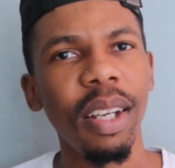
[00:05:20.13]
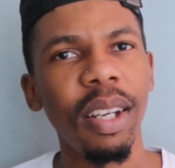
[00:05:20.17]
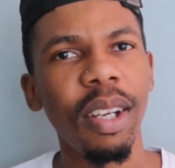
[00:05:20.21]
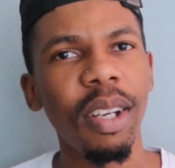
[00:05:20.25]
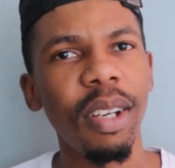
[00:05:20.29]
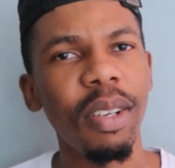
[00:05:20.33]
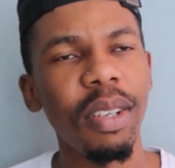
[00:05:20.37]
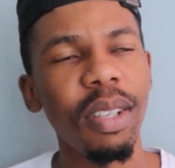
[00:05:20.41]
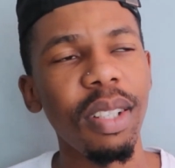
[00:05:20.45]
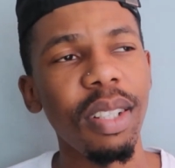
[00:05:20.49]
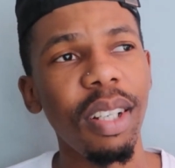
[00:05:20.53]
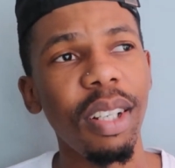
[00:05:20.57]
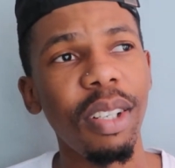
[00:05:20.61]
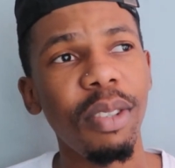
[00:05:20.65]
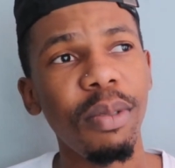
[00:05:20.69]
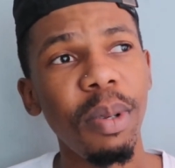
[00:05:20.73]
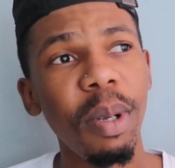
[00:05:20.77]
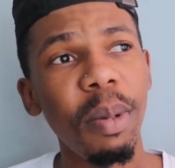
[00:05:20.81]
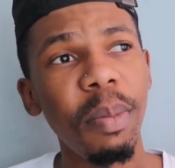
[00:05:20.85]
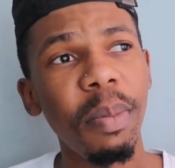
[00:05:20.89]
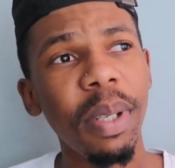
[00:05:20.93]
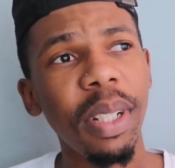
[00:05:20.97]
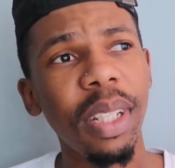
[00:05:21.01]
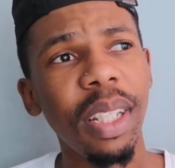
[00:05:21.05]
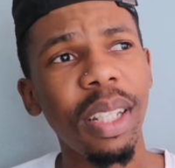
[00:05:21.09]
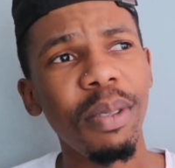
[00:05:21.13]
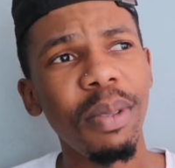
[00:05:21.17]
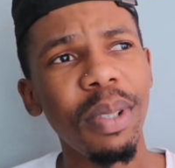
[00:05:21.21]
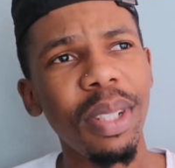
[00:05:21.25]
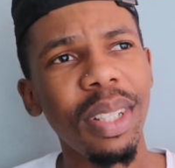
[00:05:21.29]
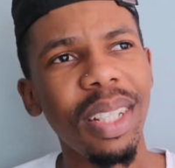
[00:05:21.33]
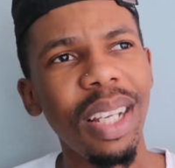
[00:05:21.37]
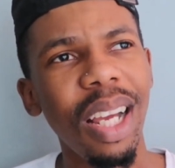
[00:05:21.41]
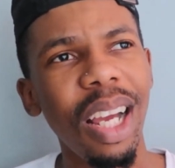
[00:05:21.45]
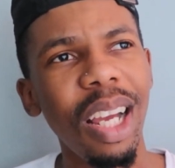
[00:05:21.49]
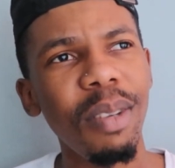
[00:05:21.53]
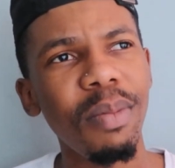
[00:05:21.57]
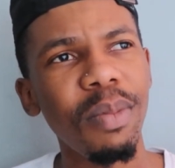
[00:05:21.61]
Because I remember there was
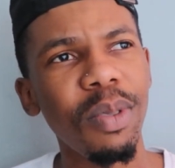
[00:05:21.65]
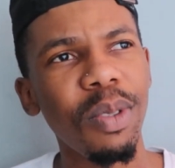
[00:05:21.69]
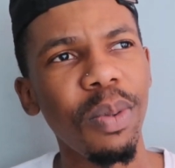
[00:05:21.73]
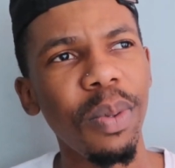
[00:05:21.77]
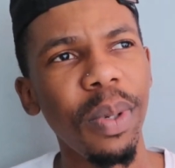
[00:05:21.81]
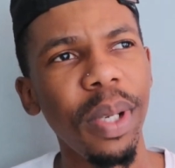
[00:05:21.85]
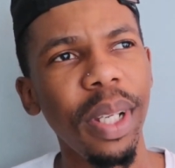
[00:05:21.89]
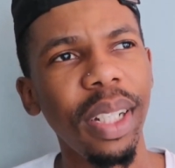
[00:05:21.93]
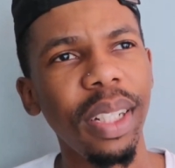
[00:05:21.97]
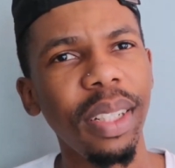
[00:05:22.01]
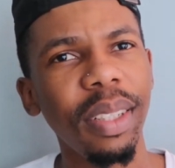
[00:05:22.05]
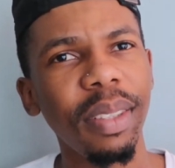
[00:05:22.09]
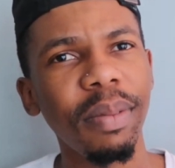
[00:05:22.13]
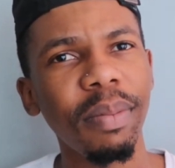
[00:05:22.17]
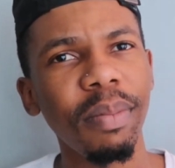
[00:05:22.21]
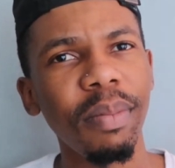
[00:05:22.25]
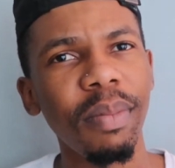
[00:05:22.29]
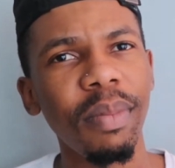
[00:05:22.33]
times when,